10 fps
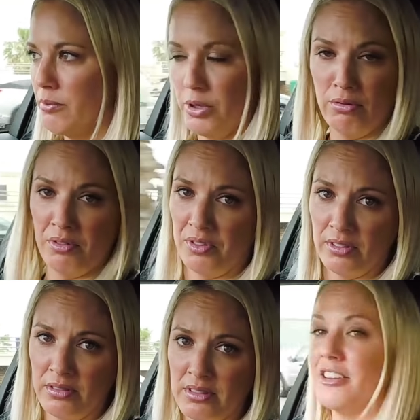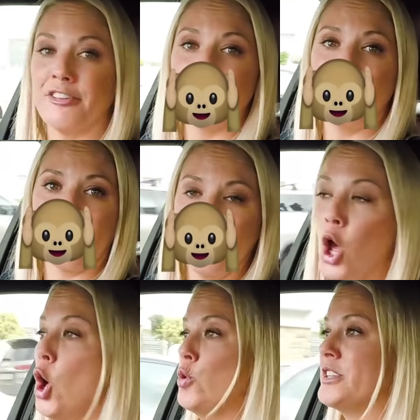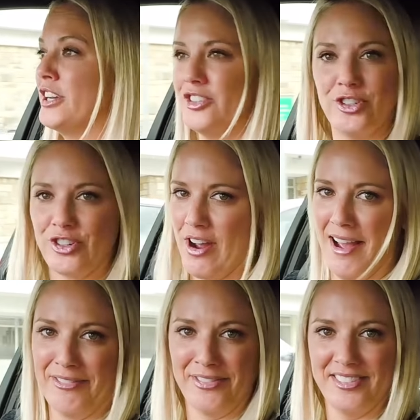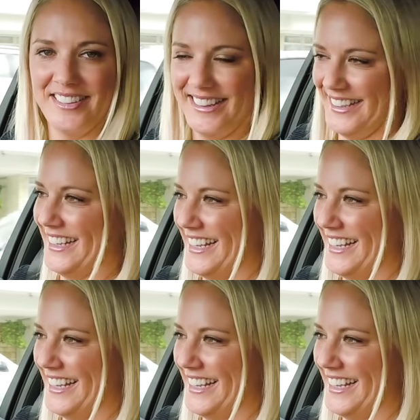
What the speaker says: beautiful. It's a hoot to drive. Let